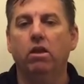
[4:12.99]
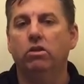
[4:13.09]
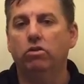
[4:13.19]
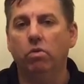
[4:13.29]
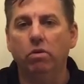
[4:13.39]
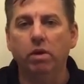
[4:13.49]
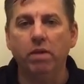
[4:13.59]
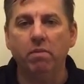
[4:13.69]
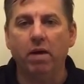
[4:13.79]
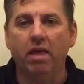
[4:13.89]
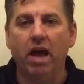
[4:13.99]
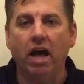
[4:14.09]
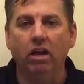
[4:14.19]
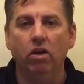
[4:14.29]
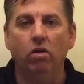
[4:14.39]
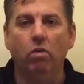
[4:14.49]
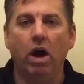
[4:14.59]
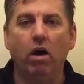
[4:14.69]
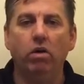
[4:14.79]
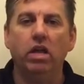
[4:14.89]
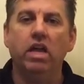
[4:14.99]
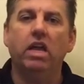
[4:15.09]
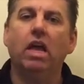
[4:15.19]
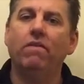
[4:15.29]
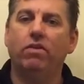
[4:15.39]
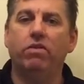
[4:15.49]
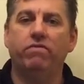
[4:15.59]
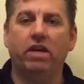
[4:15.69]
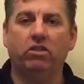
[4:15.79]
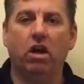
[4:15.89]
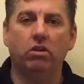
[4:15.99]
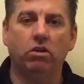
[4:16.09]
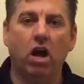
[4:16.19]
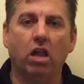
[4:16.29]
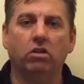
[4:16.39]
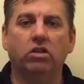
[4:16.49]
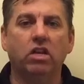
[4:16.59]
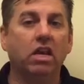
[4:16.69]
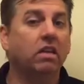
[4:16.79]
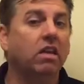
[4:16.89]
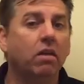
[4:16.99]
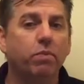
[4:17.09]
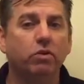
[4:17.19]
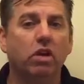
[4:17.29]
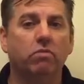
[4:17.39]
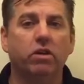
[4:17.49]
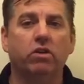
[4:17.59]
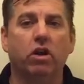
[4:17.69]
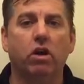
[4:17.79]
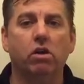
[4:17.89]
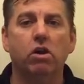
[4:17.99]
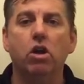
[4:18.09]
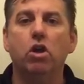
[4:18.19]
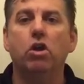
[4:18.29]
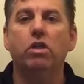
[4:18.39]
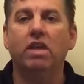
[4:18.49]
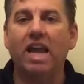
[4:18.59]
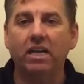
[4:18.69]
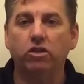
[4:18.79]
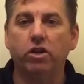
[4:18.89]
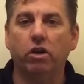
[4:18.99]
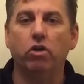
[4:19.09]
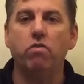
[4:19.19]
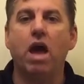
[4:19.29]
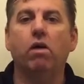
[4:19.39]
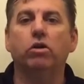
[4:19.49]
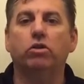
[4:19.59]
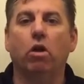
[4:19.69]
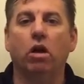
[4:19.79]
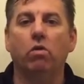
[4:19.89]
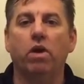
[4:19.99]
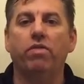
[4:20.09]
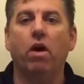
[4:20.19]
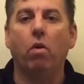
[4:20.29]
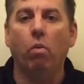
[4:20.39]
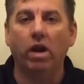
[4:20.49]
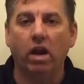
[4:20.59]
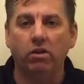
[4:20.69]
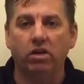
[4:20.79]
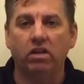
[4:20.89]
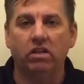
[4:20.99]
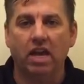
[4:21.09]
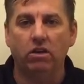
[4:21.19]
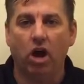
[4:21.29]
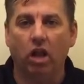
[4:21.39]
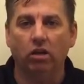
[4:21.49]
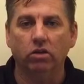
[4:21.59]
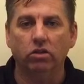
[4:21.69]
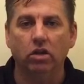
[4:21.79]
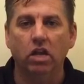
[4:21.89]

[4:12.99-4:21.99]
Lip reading: So what do we mean by that? Well, if you invest $100 and you get a 10% return, the next year you now are starting with $110.